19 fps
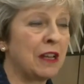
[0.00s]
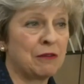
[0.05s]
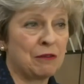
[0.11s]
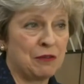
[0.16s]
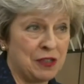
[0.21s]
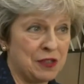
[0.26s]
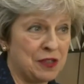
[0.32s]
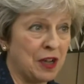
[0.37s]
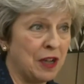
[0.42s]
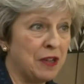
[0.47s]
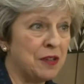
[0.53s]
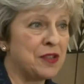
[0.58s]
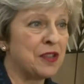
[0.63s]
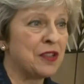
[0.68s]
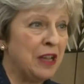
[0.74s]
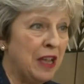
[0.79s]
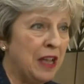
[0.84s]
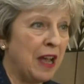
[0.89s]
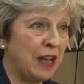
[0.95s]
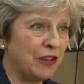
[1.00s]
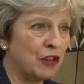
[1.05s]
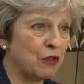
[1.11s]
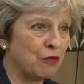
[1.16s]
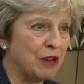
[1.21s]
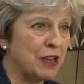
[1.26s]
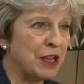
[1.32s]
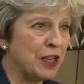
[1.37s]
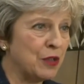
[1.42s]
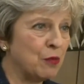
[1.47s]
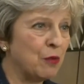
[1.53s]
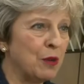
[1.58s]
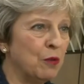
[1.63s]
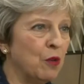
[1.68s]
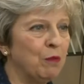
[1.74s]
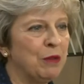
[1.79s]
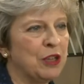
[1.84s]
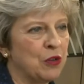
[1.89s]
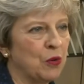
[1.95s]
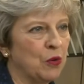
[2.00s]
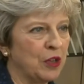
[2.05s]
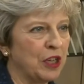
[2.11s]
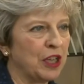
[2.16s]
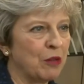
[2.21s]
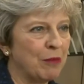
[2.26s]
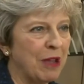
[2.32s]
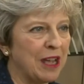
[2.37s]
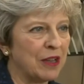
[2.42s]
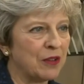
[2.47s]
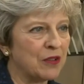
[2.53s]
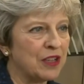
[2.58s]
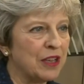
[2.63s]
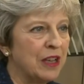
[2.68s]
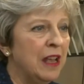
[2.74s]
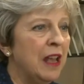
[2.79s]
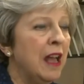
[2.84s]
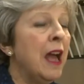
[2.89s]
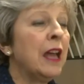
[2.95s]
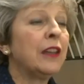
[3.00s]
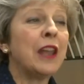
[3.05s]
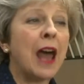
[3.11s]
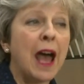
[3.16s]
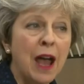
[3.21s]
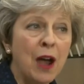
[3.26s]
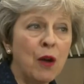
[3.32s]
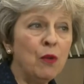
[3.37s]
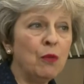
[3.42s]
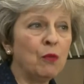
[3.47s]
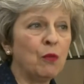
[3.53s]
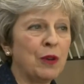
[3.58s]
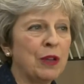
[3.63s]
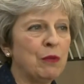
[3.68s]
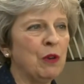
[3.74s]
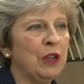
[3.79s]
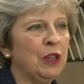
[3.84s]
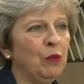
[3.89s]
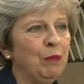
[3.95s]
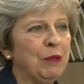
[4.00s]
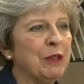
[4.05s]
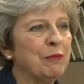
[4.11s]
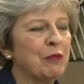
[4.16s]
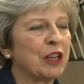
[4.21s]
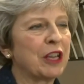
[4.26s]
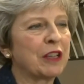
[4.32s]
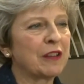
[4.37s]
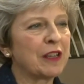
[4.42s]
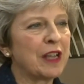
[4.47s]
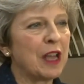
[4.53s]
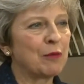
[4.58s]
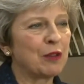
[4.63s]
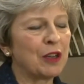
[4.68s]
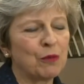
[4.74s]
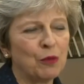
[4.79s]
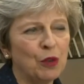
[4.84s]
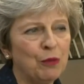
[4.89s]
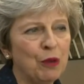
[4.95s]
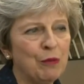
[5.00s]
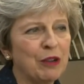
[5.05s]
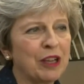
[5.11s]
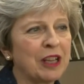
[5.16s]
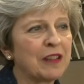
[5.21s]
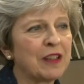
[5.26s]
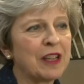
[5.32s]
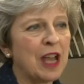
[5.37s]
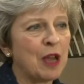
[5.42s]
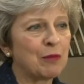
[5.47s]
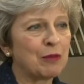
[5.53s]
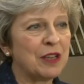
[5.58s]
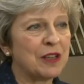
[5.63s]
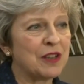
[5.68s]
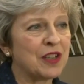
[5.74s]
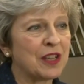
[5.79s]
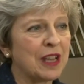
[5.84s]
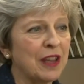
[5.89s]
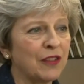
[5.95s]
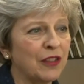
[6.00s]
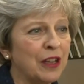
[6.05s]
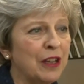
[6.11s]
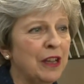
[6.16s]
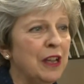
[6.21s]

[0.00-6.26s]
discussed and agreed we would be talking about. Now, we will be bringing the Cabinet, together